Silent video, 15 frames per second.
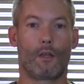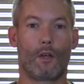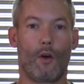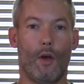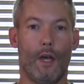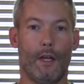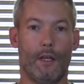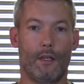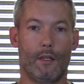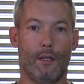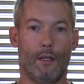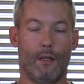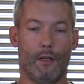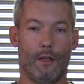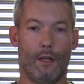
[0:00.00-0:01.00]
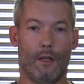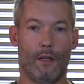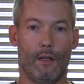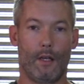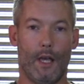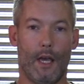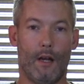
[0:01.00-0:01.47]
Go ahead and
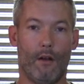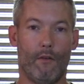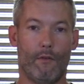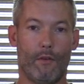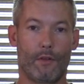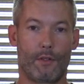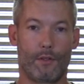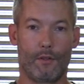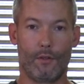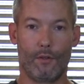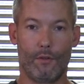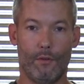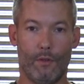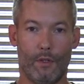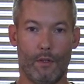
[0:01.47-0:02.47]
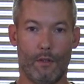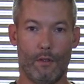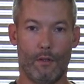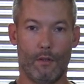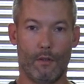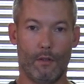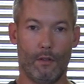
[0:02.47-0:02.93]
head over to
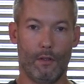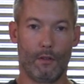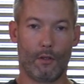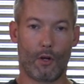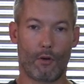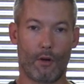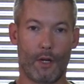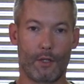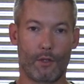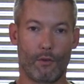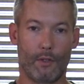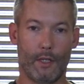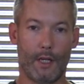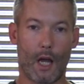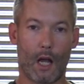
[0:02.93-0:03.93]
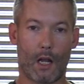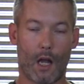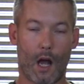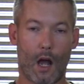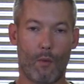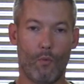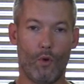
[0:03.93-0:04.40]

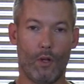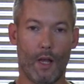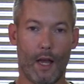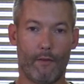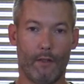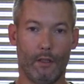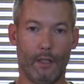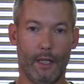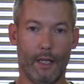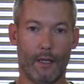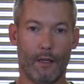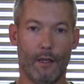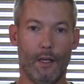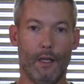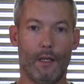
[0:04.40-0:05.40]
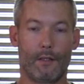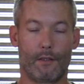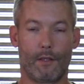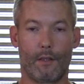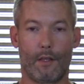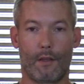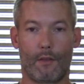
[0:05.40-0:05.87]
longrangeonly.com. We'll have a link
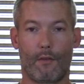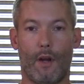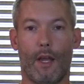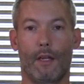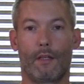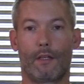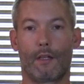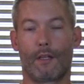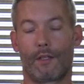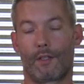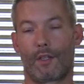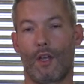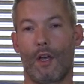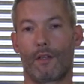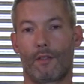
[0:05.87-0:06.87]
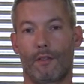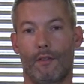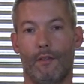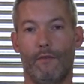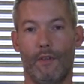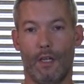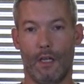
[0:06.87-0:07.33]
to the thread to discuss
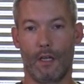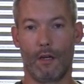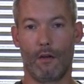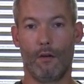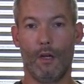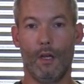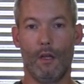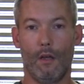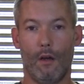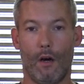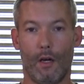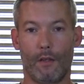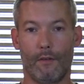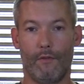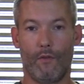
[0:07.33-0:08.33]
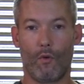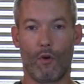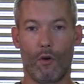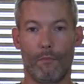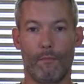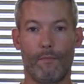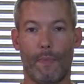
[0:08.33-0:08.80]
the video on the
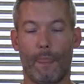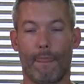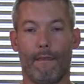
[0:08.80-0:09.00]
forum.